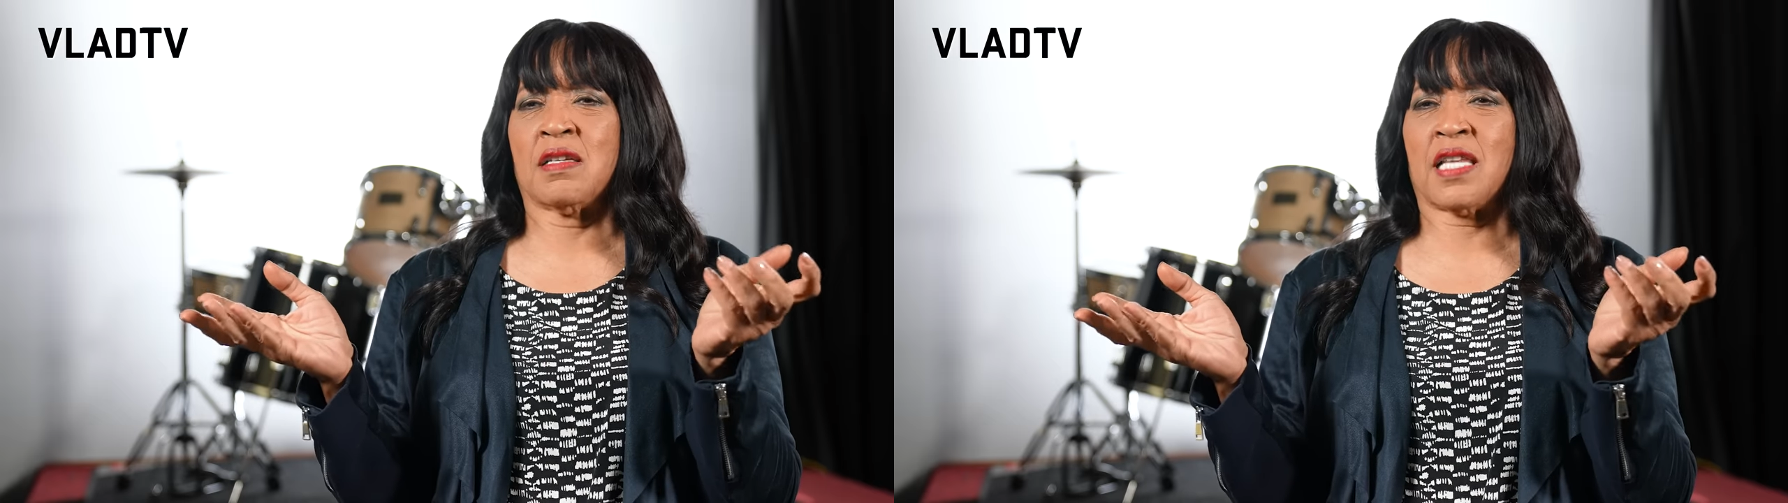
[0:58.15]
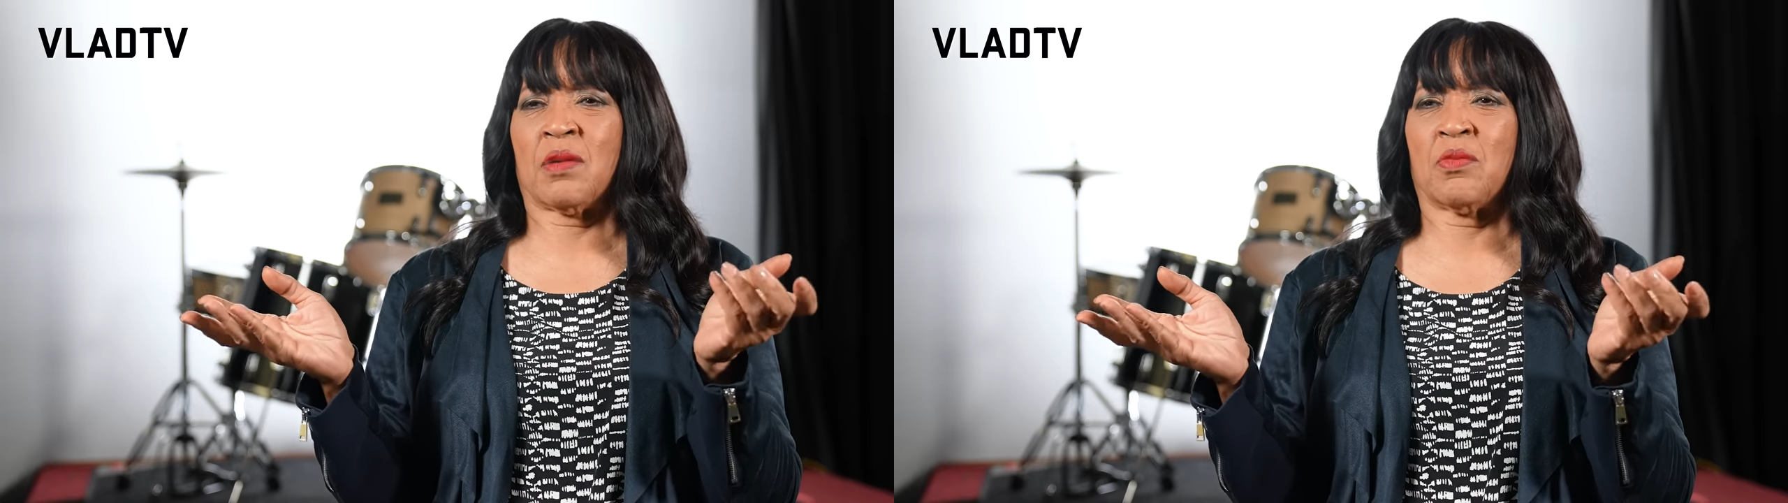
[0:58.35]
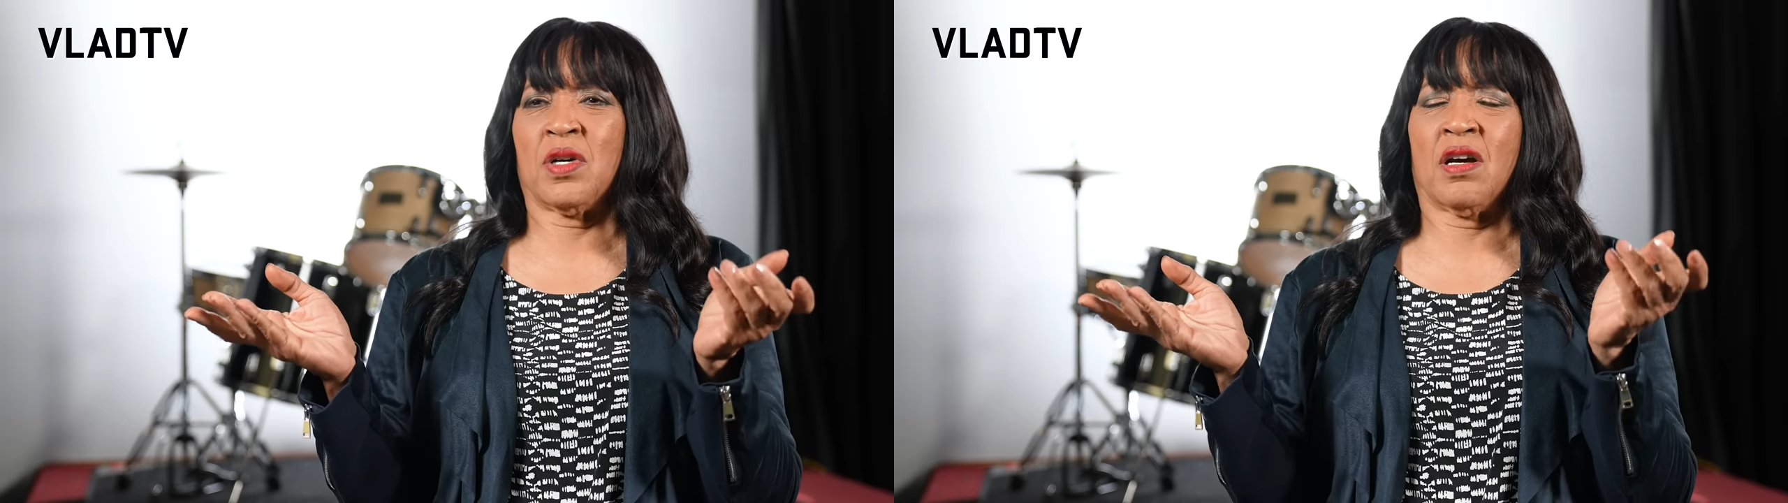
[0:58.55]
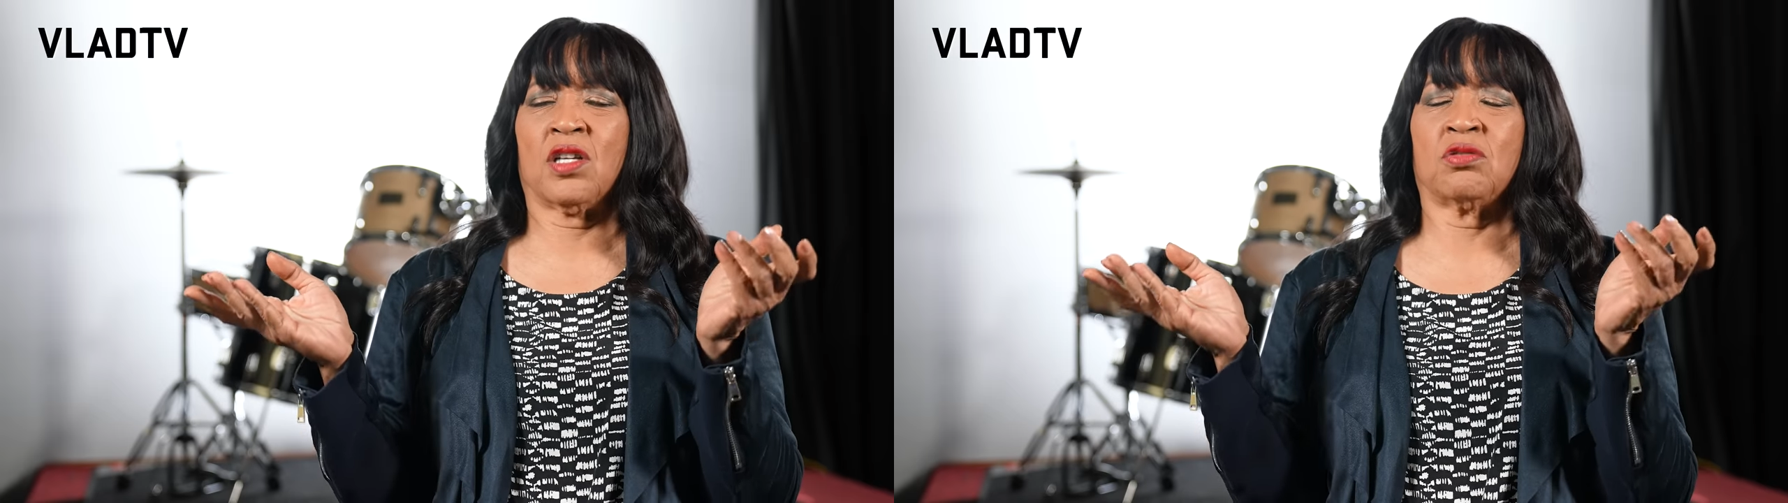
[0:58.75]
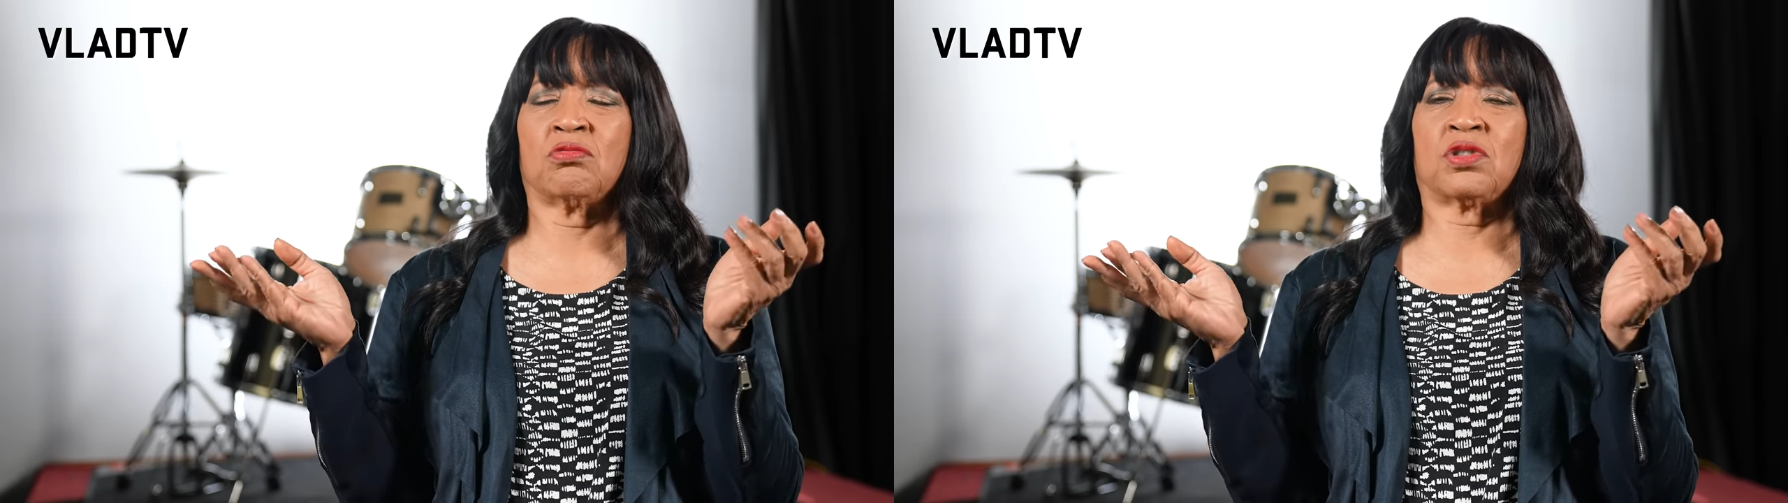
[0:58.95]
i was like what
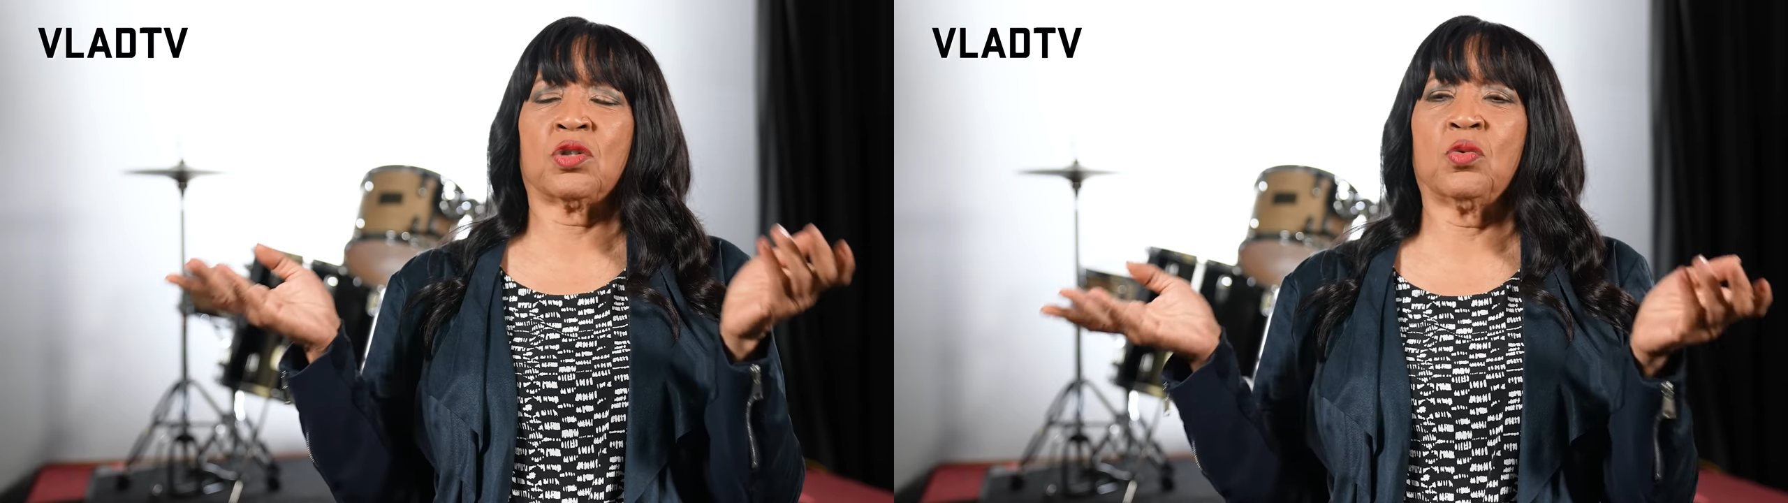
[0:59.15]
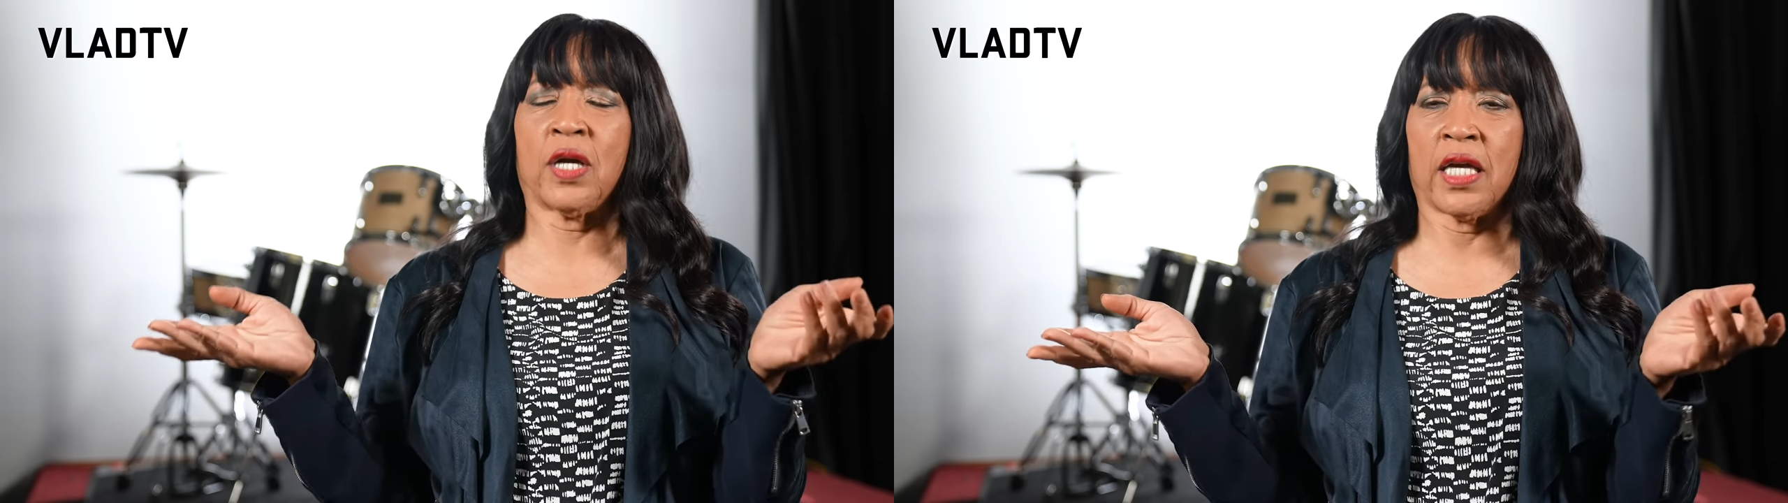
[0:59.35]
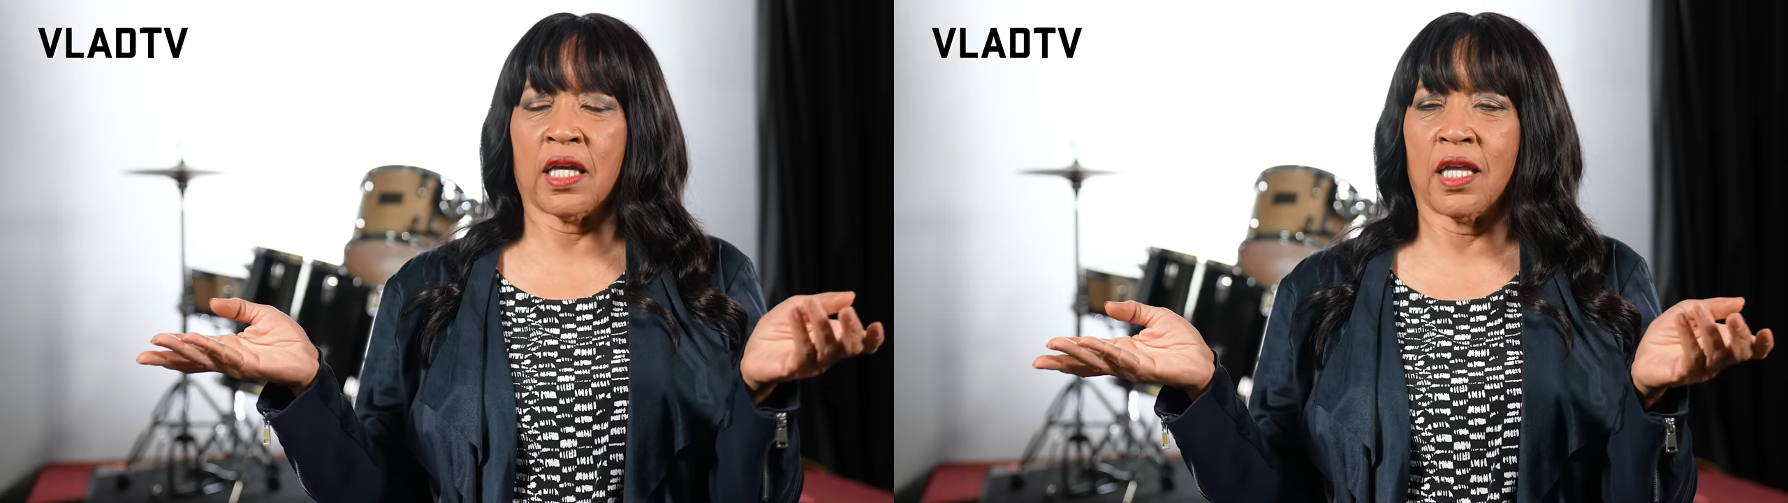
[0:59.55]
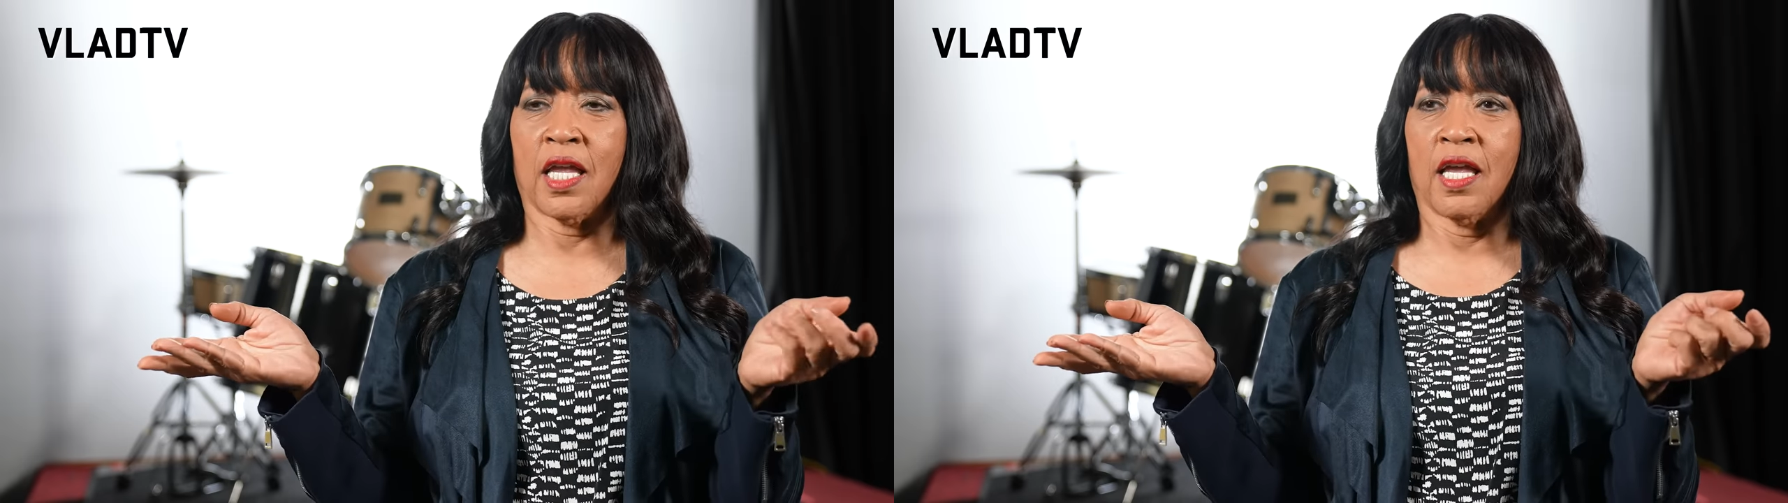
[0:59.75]
are you doing